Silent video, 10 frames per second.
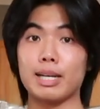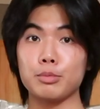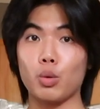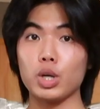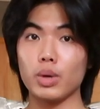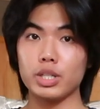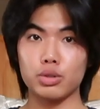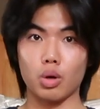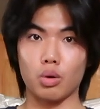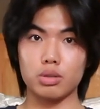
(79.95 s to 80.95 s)
I'm 21
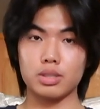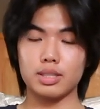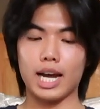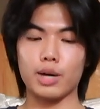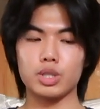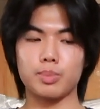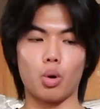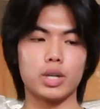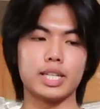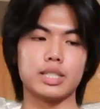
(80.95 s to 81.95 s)
years old. I was
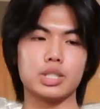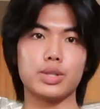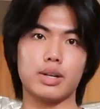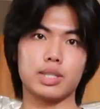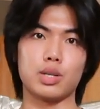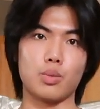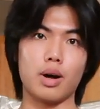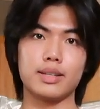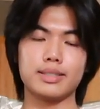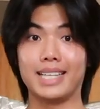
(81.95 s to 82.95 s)
born in
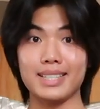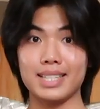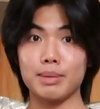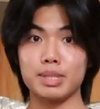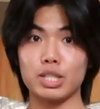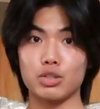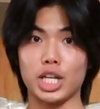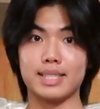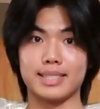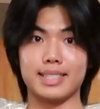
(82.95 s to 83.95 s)
2001. Yes, I'm still
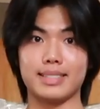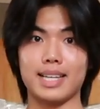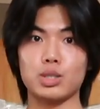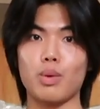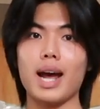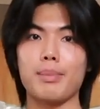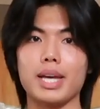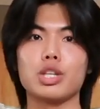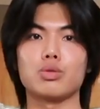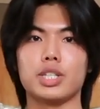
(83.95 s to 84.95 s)
Gen Z. That's why I
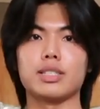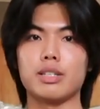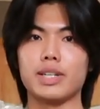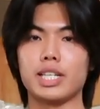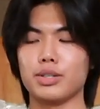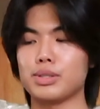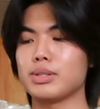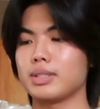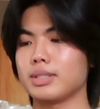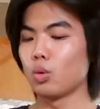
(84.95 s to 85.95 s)
make those Gen Z
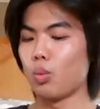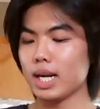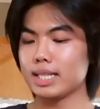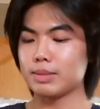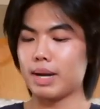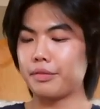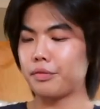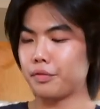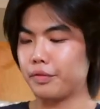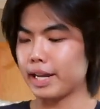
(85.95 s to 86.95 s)
videos. What is my
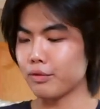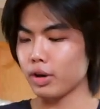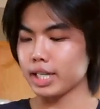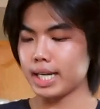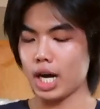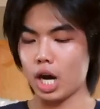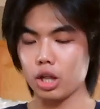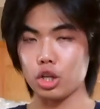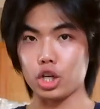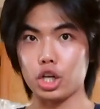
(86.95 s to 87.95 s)
favorite
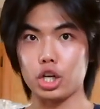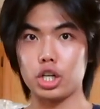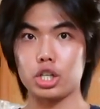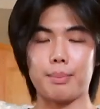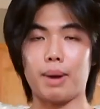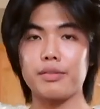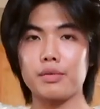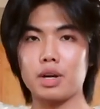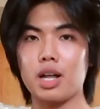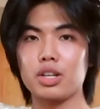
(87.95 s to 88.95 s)
color? My
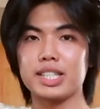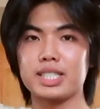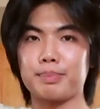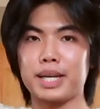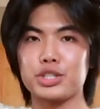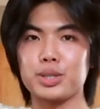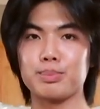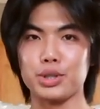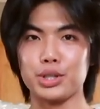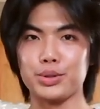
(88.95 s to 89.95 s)
favorite color is
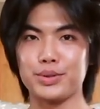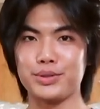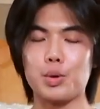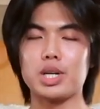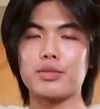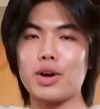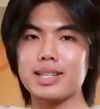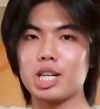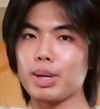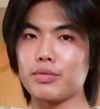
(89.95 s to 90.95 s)
pigeon blue. Whenever
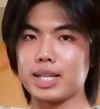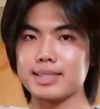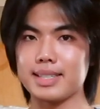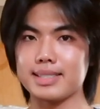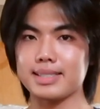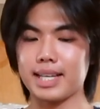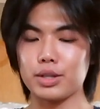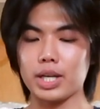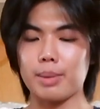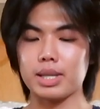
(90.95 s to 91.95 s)
I tell my friends this, they
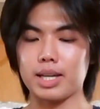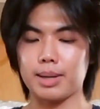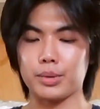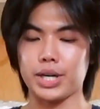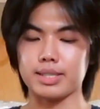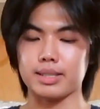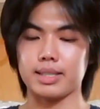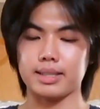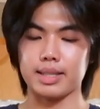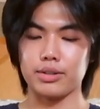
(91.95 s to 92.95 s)
look at me like I'm
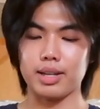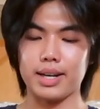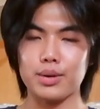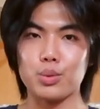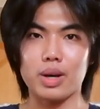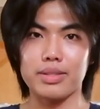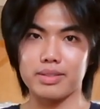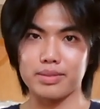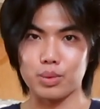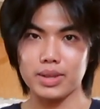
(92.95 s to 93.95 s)
crazy. And they're like, what,
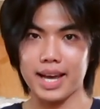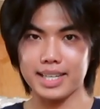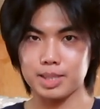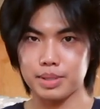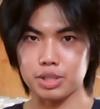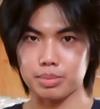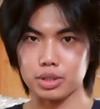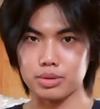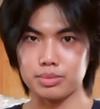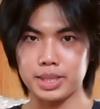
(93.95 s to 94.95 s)
what the heck is pigeon
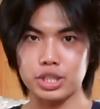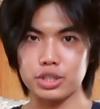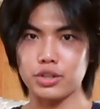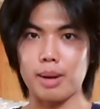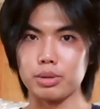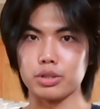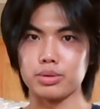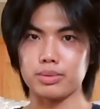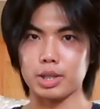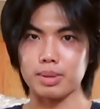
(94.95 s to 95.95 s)
blue? Pigeons are not
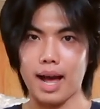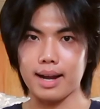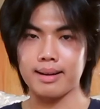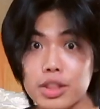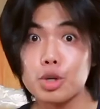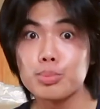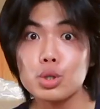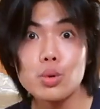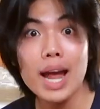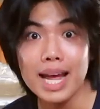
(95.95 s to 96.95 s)
blue, they're black. They're
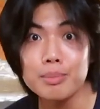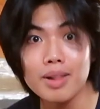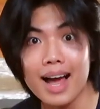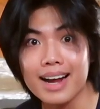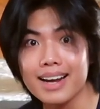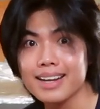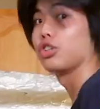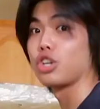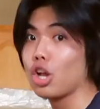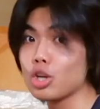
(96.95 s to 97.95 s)
blue and black.
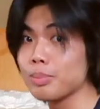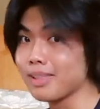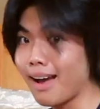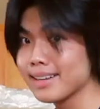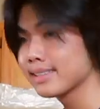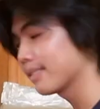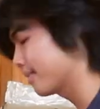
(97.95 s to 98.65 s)
Y'all are blind.